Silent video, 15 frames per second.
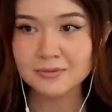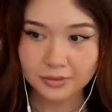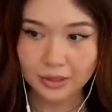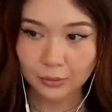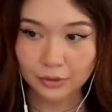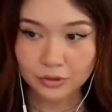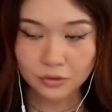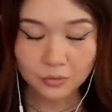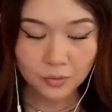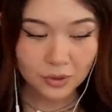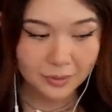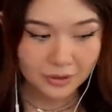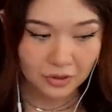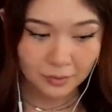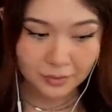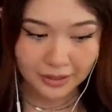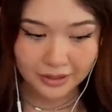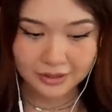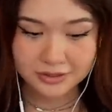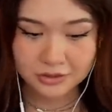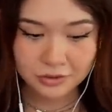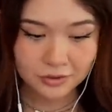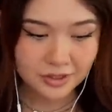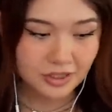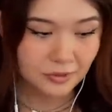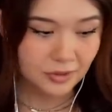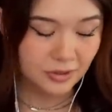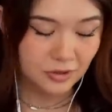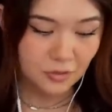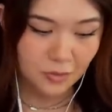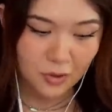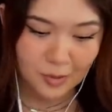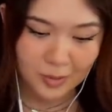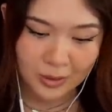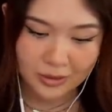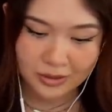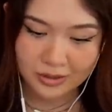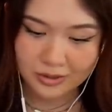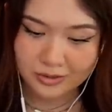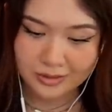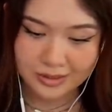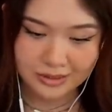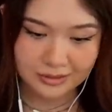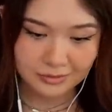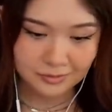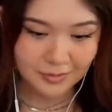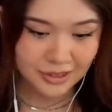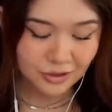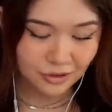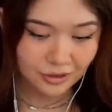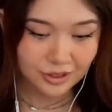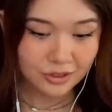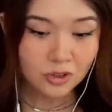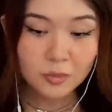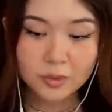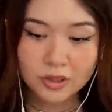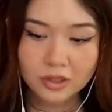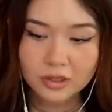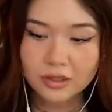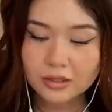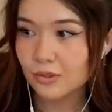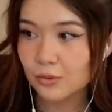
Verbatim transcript: I want to know more about her backstory. I want to know more about her and Major Gilbert.